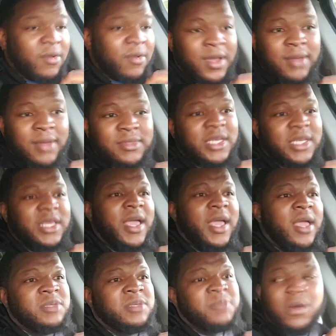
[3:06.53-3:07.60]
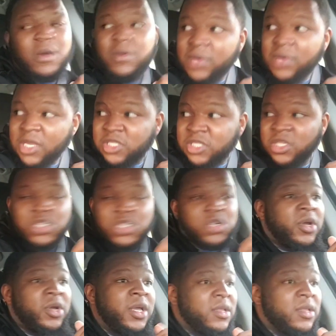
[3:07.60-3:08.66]
don't come to the games, bro. It's
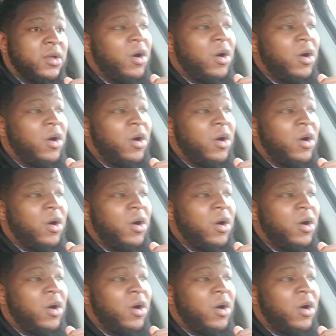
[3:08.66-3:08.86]
Detroit.